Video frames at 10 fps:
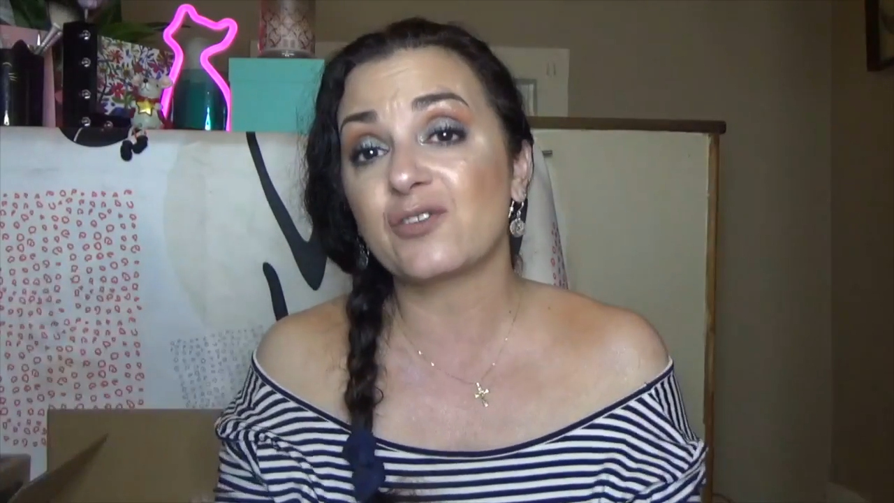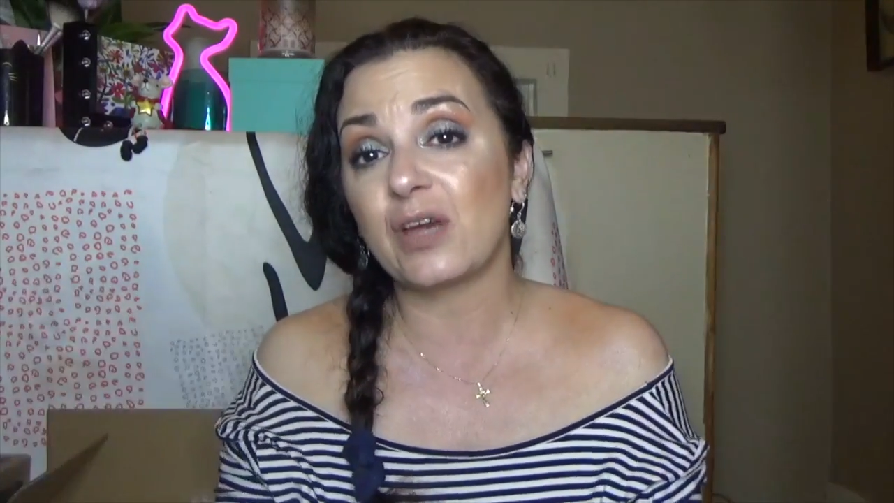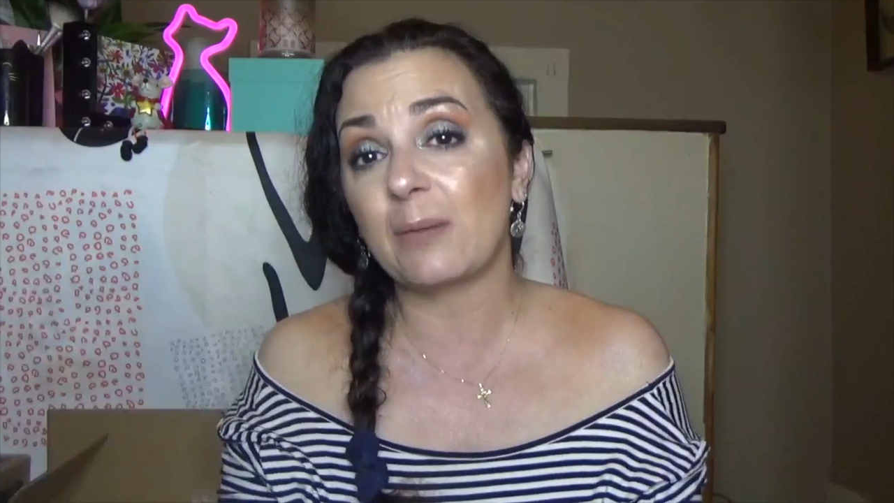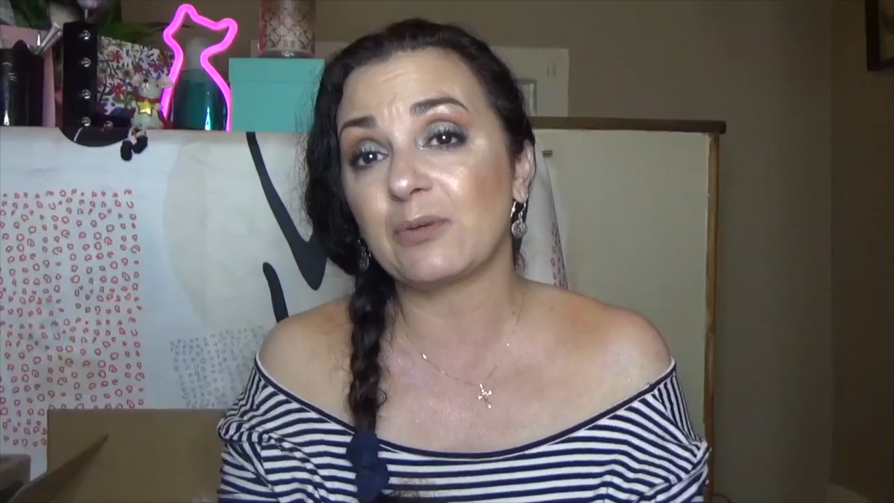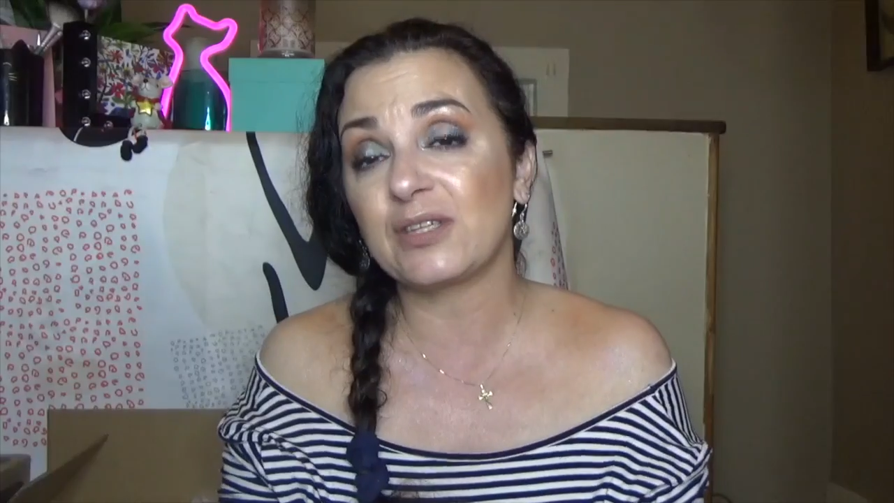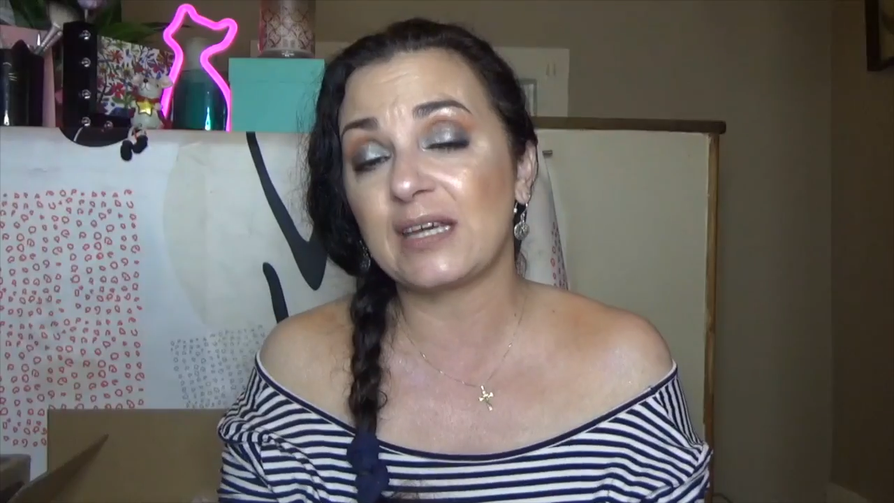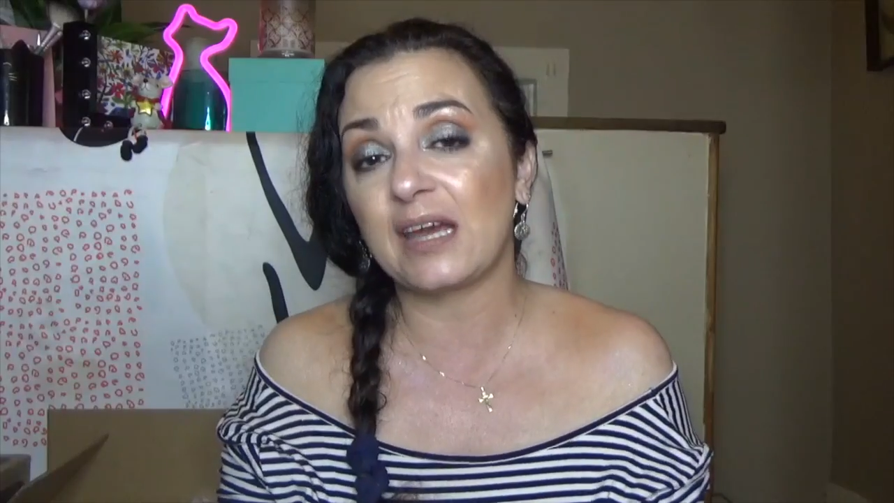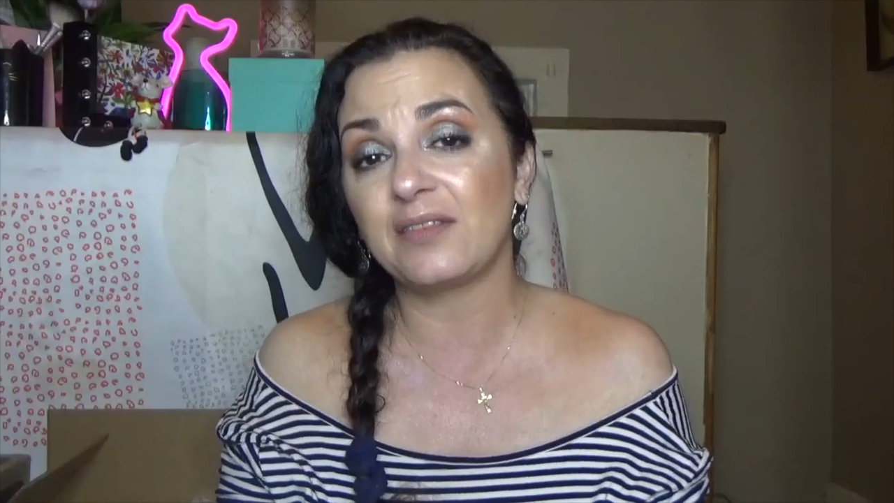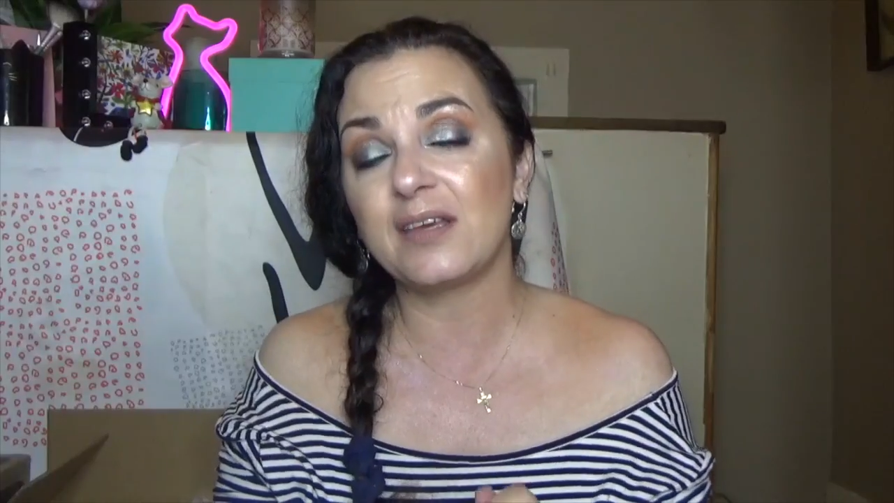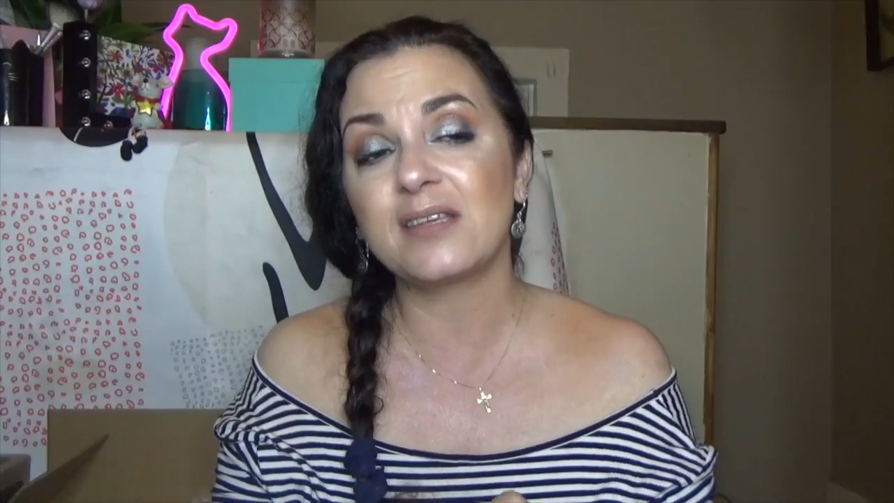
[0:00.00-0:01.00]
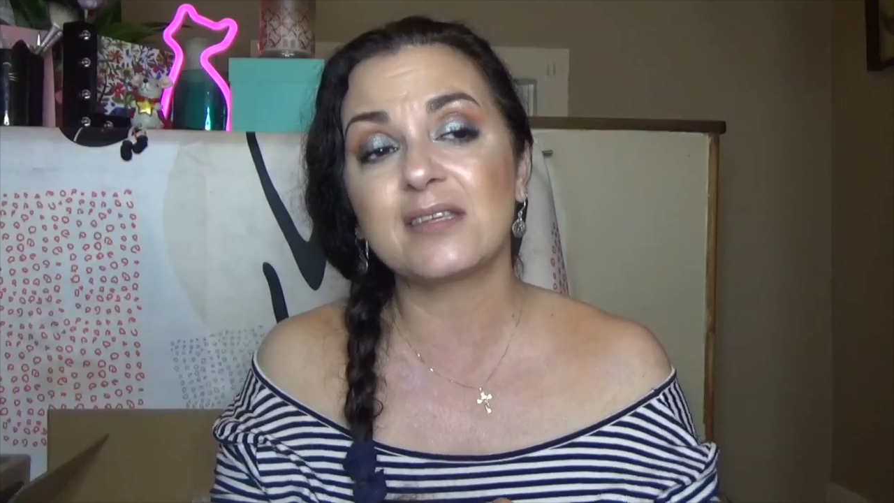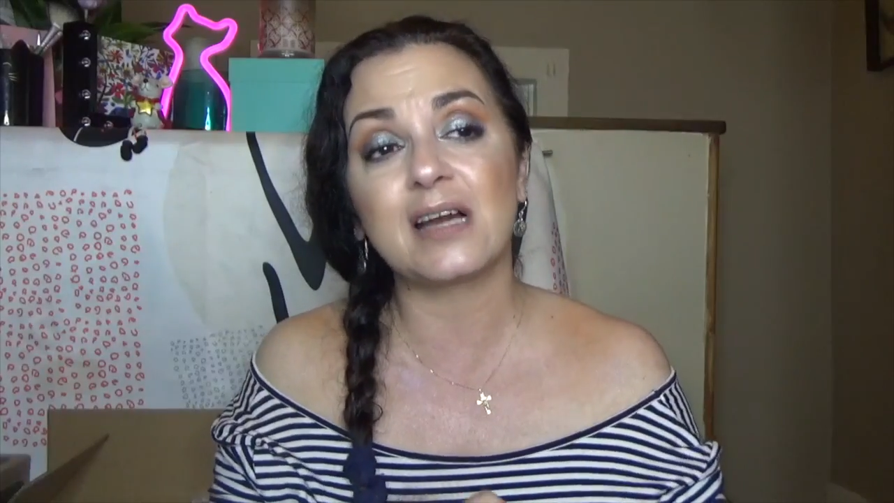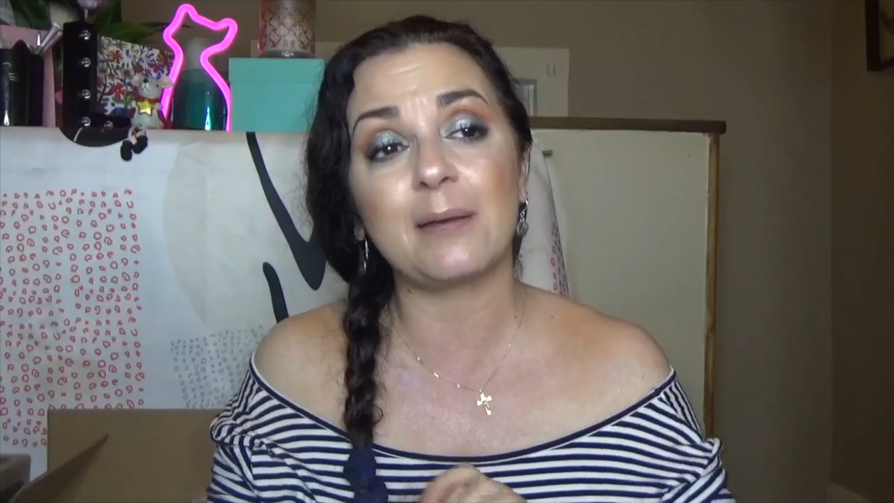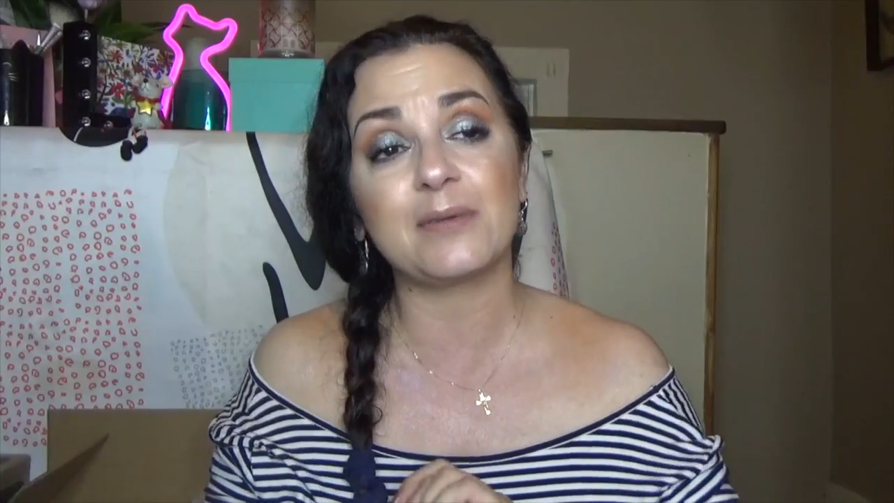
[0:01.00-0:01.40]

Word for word: are able to get this,